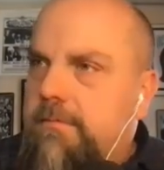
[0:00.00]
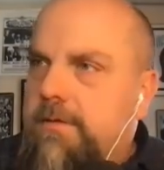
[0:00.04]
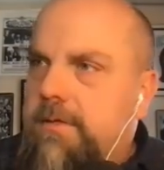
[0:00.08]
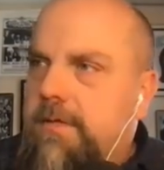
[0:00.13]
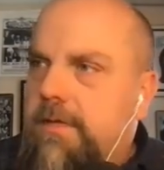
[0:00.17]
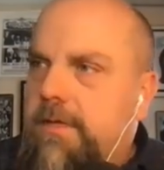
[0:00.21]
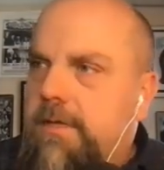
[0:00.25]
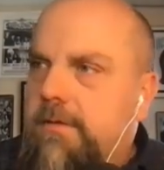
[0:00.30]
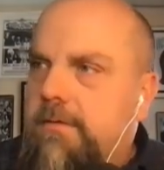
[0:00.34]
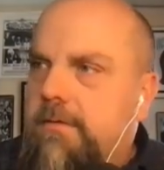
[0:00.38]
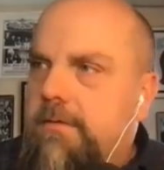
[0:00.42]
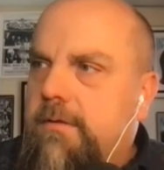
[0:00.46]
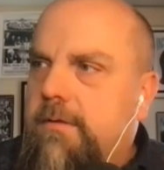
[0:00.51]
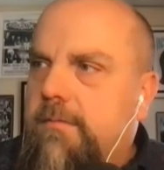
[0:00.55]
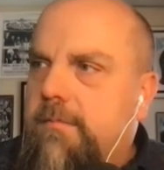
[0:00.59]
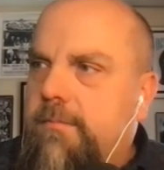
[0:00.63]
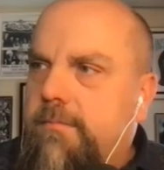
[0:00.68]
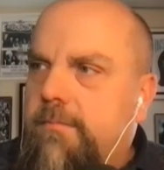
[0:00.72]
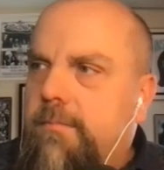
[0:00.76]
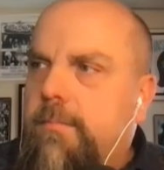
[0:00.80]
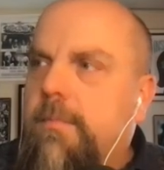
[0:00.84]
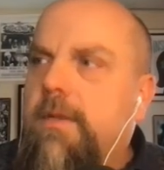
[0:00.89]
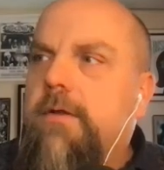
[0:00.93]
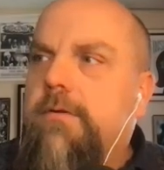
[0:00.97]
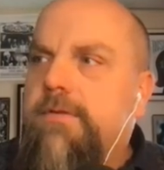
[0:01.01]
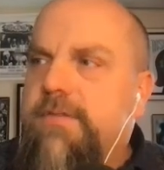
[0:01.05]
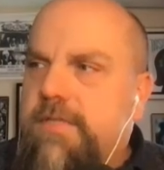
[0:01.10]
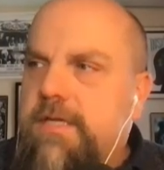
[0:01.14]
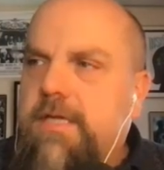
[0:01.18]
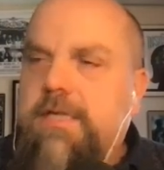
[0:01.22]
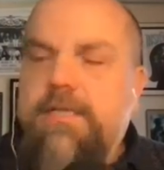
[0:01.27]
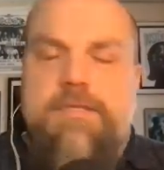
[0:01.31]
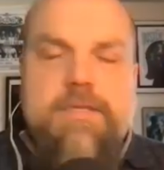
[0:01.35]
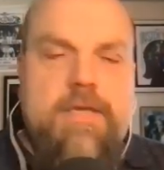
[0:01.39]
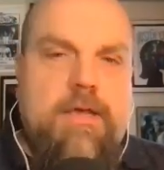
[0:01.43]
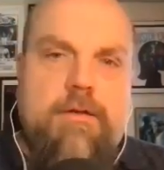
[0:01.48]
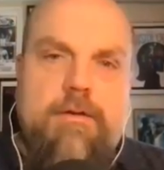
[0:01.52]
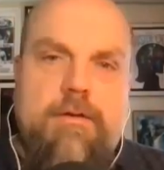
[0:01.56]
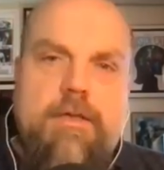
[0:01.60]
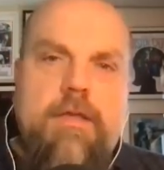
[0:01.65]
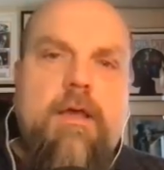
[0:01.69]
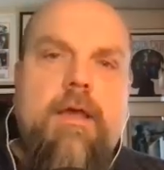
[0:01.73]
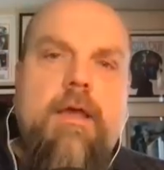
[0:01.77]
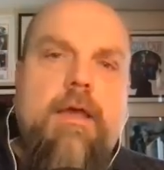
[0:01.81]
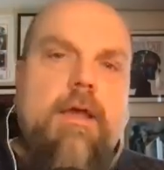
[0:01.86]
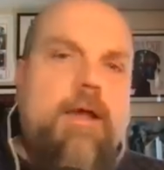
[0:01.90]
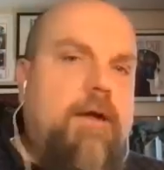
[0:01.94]
the hell, Middlesex
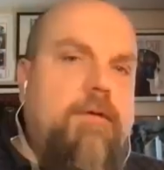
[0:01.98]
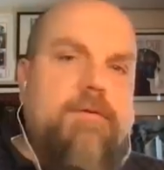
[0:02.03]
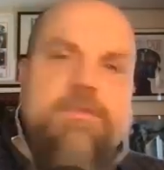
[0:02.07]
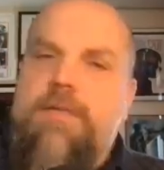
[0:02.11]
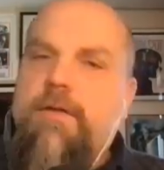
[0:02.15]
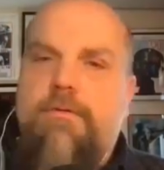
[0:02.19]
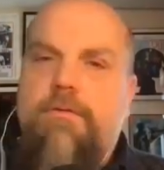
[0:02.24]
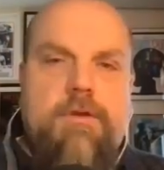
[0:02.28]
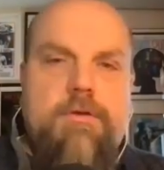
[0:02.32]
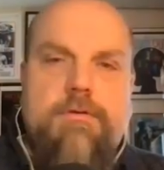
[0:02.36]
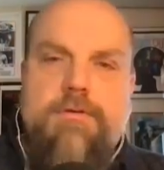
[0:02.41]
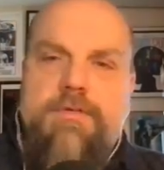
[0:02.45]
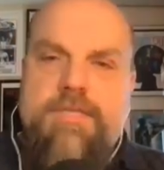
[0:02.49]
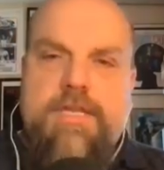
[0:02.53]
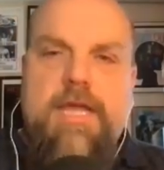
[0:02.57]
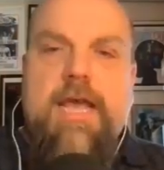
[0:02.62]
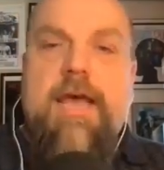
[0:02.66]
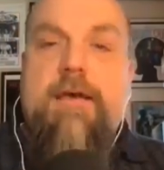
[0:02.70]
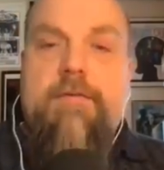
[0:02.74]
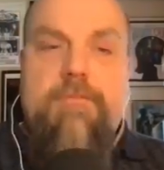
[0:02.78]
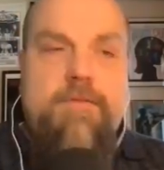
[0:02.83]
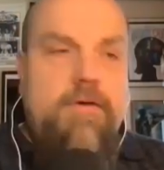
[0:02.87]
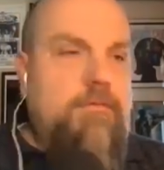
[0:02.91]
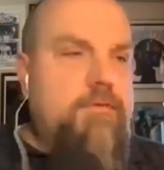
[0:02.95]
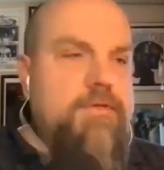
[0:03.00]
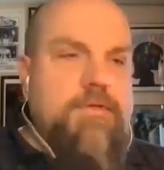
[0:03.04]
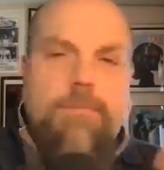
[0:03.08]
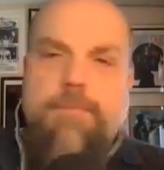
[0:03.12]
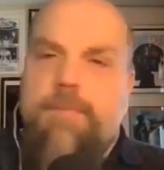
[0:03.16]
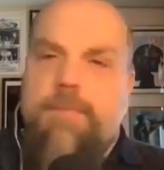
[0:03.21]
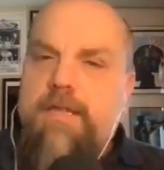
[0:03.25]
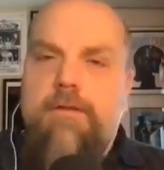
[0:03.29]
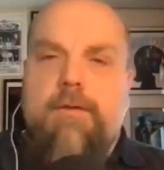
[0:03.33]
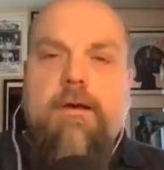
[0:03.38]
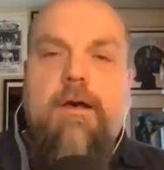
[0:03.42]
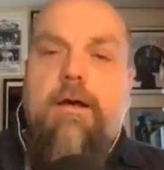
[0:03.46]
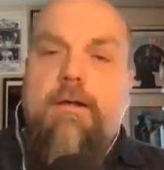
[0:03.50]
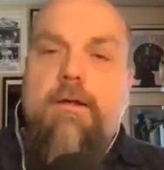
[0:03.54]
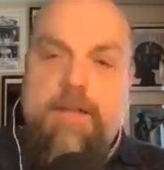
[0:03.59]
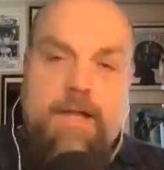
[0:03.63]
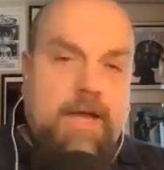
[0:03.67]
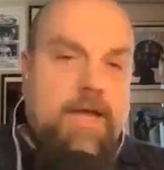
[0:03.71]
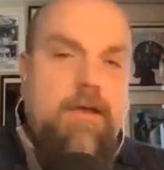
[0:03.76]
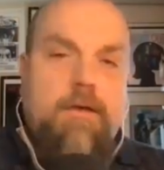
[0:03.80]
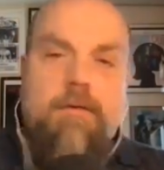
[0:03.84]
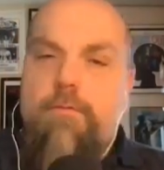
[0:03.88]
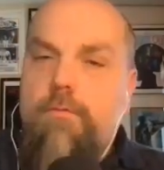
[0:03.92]
County. I was never their staff. I was a mental health
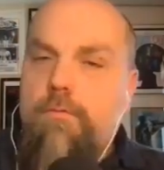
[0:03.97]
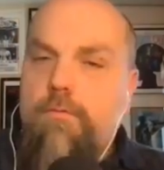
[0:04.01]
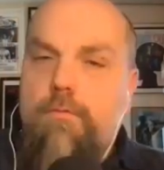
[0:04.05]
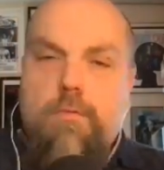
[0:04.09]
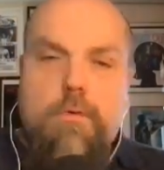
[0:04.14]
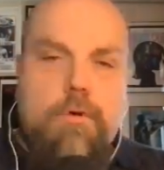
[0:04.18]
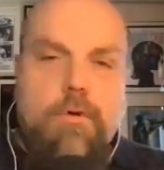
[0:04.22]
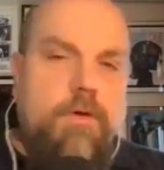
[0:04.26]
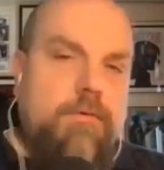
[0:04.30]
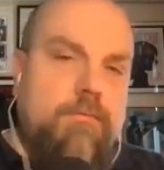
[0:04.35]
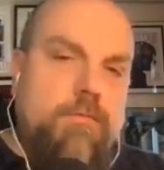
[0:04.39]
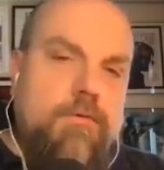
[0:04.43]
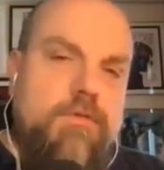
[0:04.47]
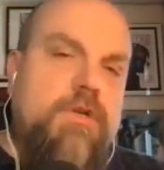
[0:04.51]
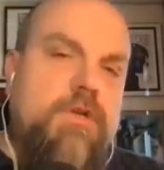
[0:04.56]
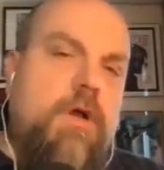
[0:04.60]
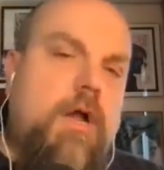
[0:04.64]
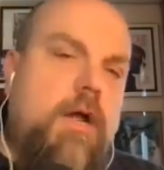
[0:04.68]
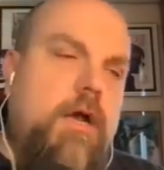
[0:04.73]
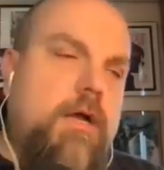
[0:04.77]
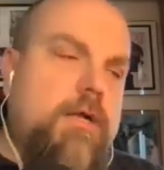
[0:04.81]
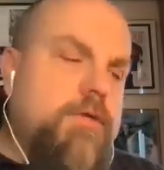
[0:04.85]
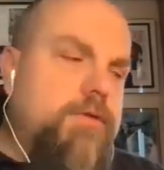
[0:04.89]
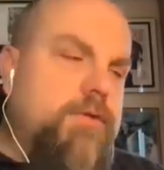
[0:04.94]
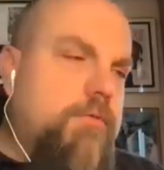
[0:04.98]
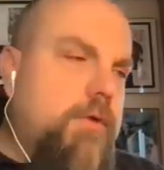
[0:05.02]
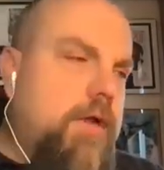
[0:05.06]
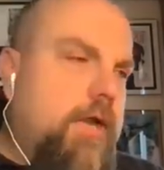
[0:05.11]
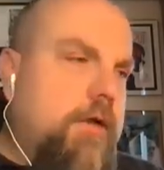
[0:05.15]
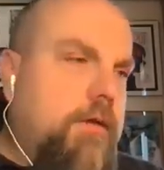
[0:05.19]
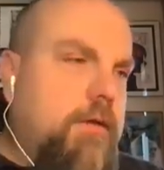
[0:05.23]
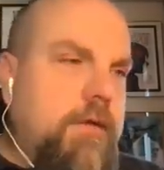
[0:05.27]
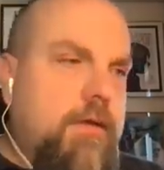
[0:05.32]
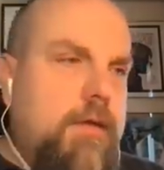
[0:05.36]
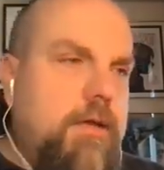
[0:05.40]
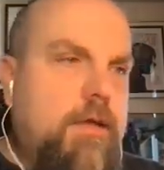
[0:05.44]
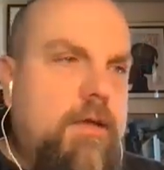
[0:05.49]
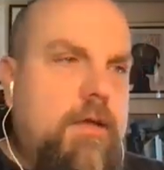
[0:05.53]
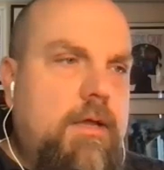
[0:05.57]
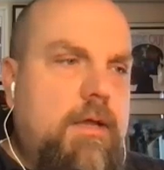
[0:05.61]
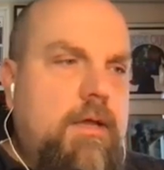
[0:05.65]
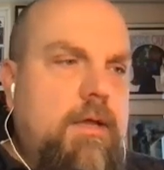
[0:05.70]
guy who was contracted.